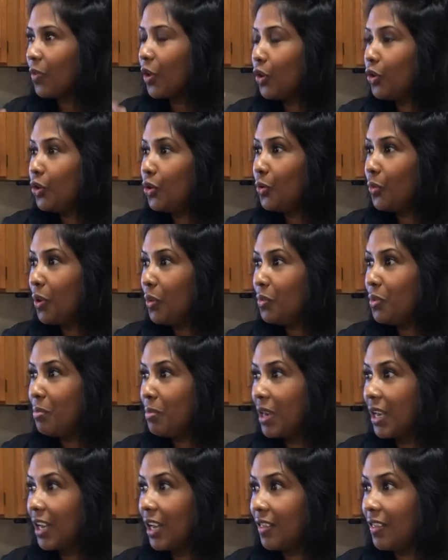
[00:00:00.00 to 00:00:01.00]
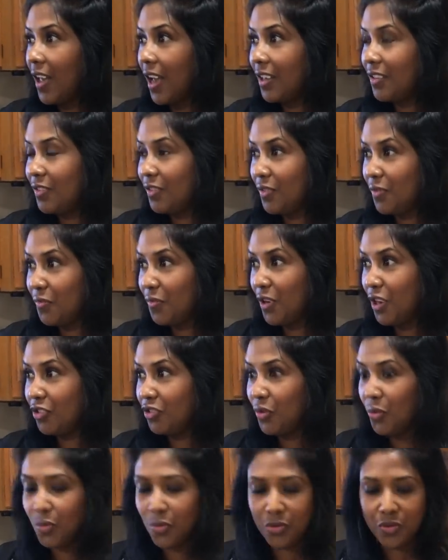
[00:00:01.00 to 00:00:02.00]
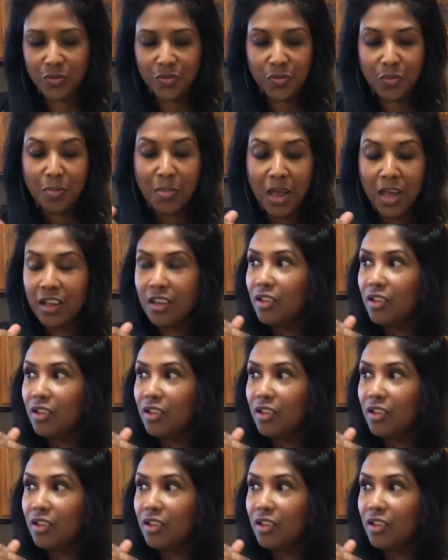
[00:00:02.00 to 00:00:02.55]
You know when we make a nice fresh okra soup,